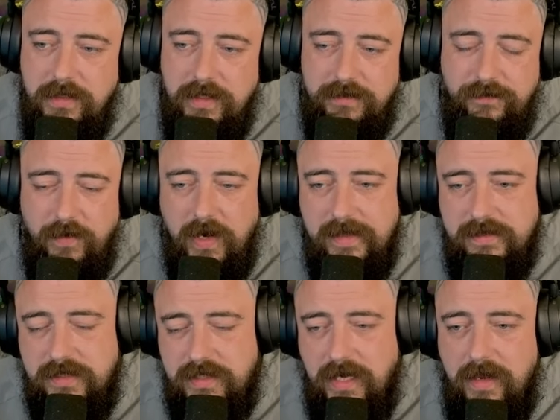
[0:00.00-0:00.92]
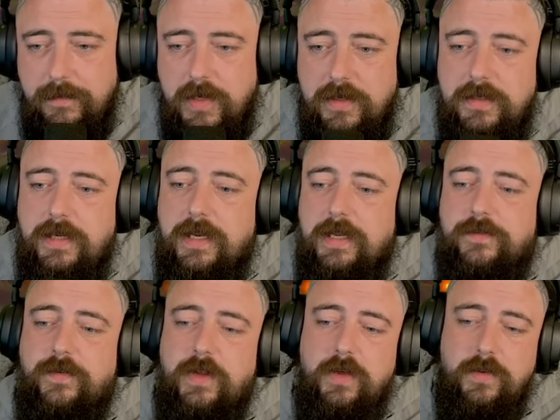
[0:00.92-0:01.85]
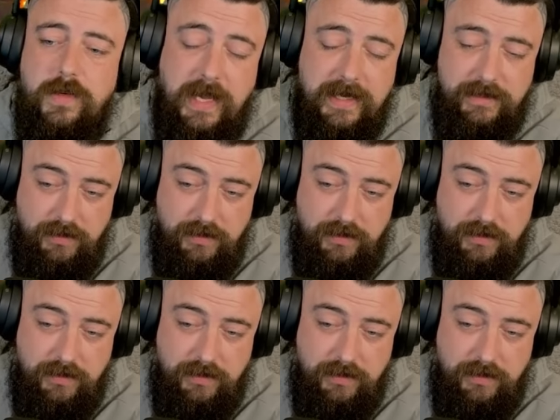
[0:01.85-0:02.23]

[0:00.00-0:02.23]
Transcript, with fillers: is for entertainment, and it's for you guys.